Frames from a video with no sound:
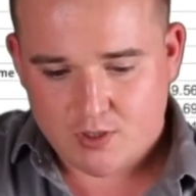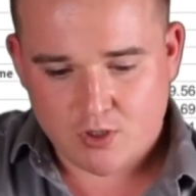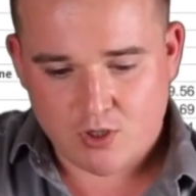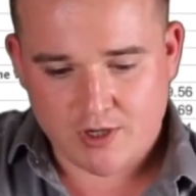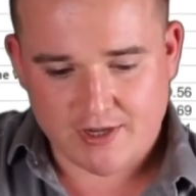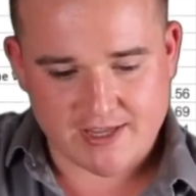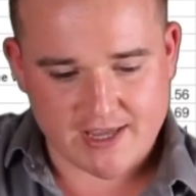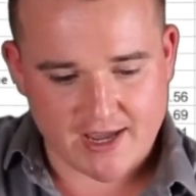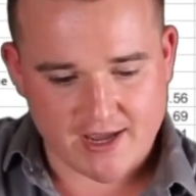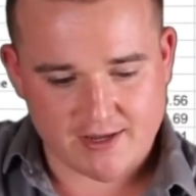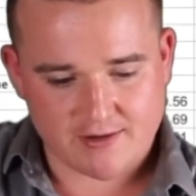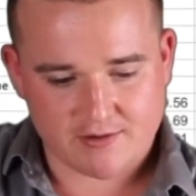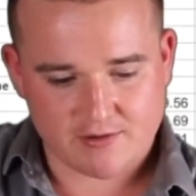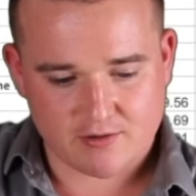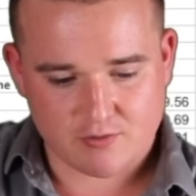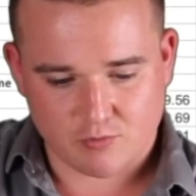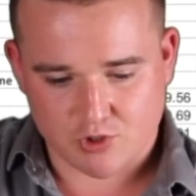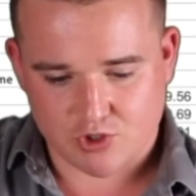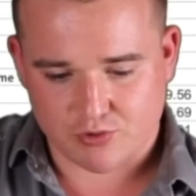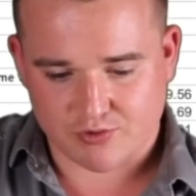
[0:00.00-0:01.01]

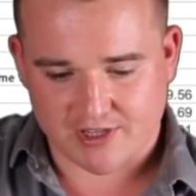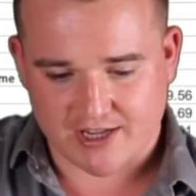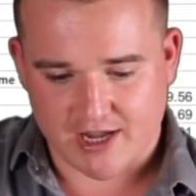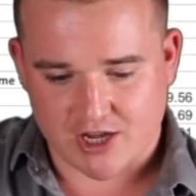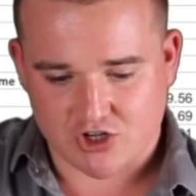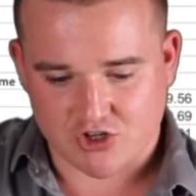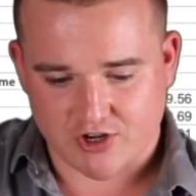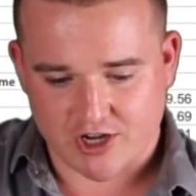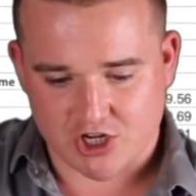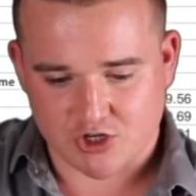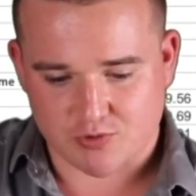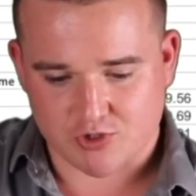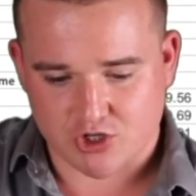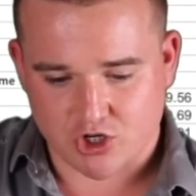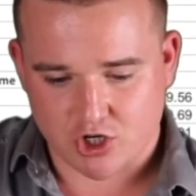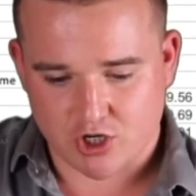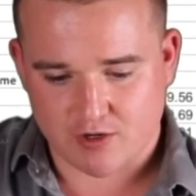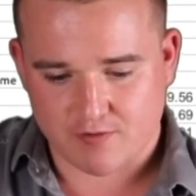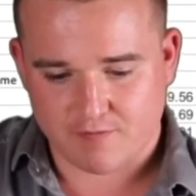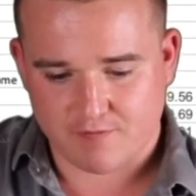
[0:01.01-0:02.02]
again, we're doing the cash on cash
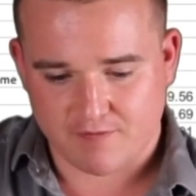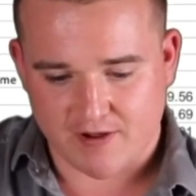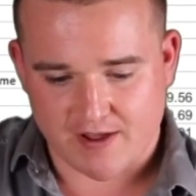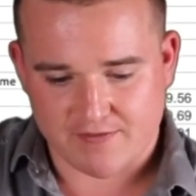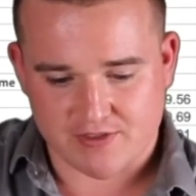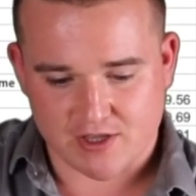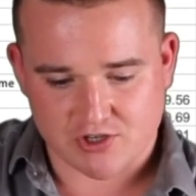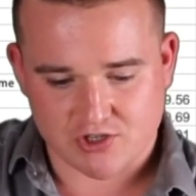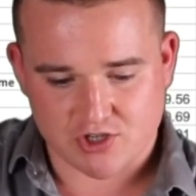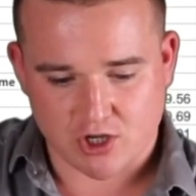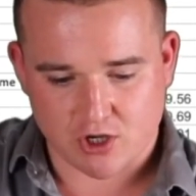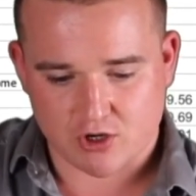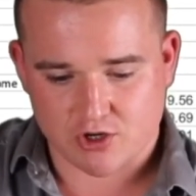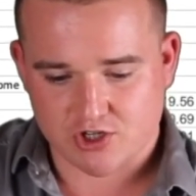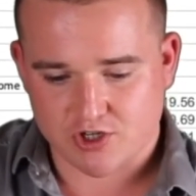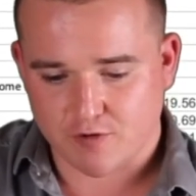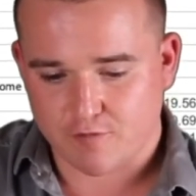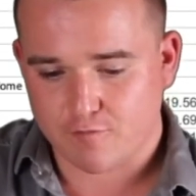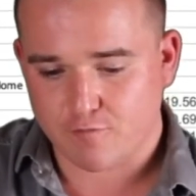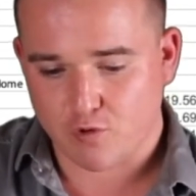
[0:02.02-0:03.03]
return, five thousand
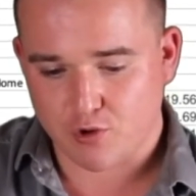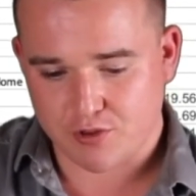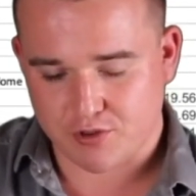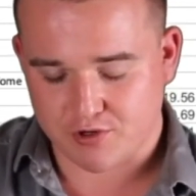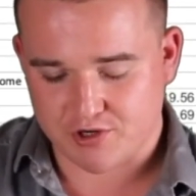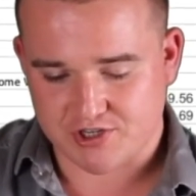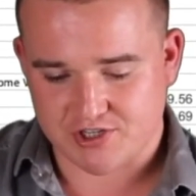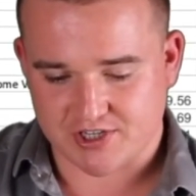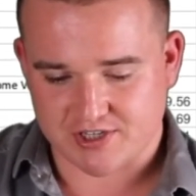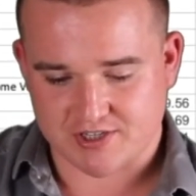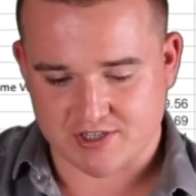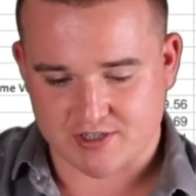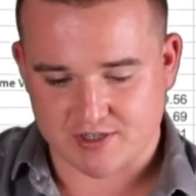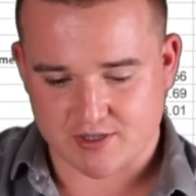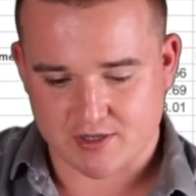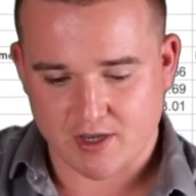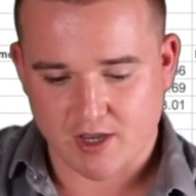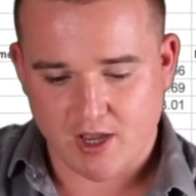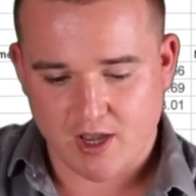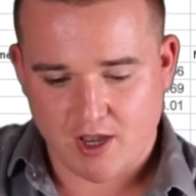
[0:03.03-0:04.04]
dollars, four hundred thirty-six dollars.